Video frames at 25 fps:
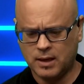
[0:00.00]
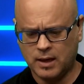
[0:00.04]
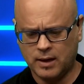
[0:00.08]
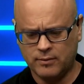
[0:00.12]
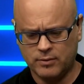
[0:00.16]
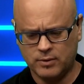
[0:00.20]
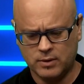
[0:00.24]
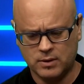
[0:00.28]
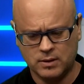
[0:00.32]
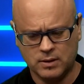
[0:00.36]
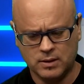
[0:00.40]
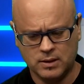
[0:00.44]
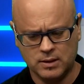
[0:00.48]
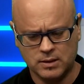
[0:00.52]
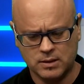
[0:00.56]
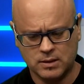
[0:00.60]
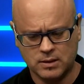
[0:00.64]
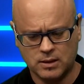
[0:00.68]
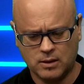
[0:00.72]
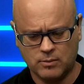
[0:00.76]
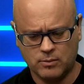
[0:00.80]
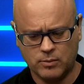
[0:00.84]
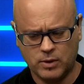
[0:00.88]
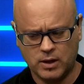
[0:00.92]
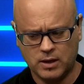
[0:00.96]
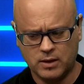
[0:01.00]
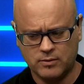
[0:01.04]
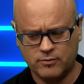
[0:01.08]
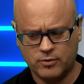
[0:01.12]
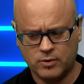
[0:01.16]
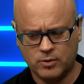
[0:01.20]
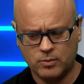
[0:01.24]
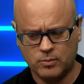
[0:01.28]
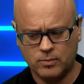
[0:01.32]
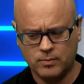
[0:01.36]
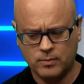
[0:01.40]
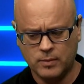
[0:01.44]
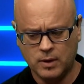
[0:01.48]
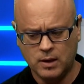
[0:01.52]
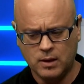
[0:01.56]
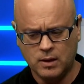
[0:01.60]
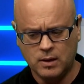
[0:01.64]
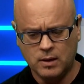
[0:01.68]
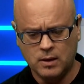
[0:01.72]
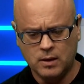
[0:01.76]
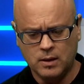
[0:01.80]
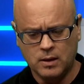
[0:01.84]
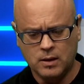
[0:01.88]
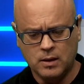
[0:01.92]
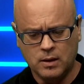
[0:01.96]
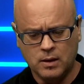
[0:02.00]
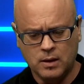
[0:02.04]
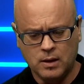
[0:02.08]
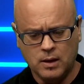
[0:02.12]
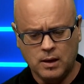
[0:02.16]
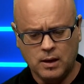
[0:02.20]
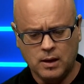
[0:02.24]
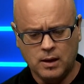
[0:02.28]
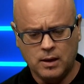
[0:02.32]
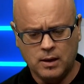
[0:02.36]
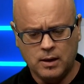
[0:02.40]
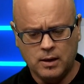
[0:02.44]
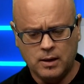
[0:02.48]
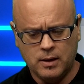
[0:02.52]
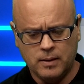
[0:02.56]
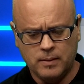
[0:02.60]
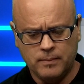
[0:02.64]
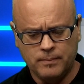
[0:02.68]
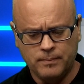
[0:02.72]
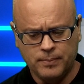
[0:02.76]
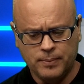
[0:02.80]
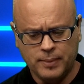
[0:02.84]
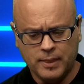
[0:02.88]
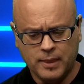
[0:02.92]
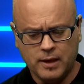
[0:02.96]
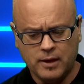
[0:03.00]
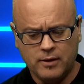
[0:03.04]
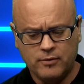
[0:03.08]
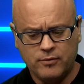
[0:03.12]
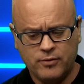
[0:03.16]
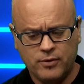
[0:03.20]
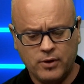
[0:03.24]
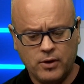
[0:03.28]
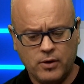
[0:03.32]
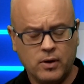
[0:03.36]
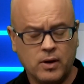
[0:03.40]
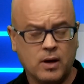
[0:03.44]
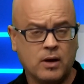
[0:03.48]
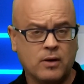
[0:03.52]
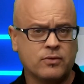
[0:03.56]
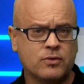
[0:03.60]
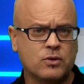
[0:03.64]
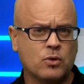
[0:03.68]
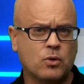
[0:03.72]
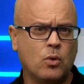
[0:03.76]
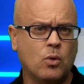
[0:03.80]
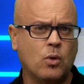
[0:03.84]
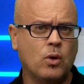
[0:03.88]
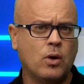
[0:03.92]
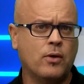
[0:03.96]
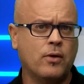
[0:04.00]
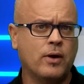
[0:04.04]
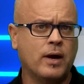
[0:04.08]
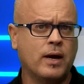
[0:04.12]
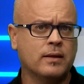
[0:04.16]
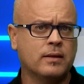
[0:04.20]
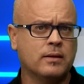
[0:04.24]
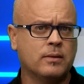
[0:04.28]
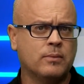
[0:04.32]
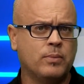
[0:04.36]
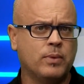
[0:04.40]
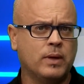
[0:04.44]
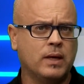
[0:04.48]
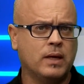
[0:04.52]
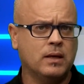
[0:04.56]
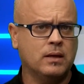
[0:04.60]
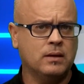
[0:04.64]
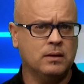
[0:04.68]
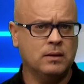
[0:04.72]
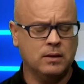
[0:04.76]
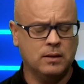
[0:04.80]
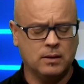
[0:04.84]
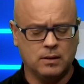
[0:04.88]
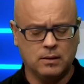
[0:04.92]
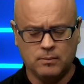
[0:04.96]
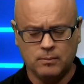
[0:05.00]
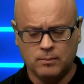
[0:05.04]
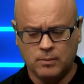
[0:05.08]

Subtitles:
Gavin, this time round from a fair enough draw around the bend,